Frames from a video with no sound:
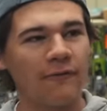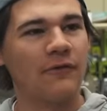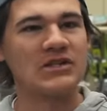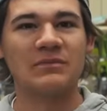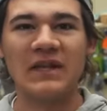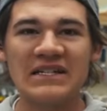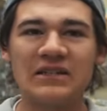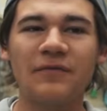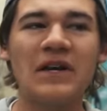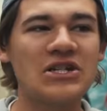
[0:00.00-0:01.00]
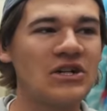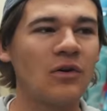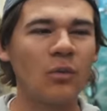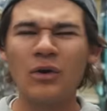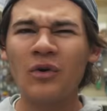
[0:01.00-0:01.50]
For some lazy fish,
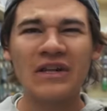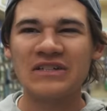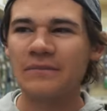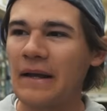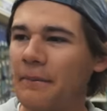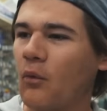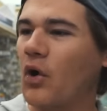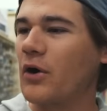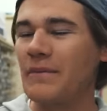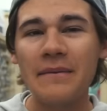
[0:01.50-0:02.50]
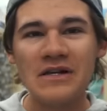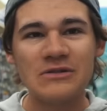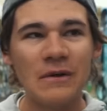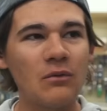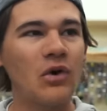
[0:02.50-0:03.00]
we're gonna get some type of worm, maybe a
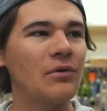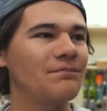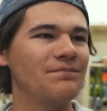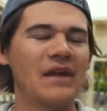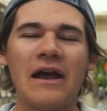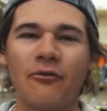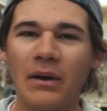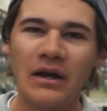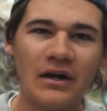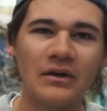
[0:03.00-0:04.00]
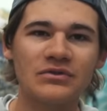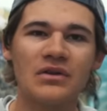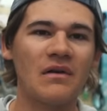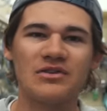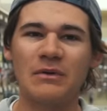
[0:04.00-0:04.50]
speed worm. Everybody knows
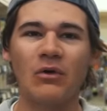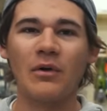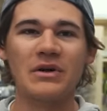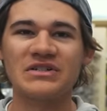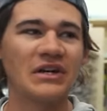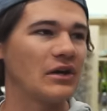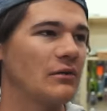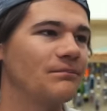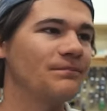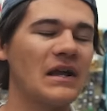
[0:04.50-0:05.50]
speed worm or Senko.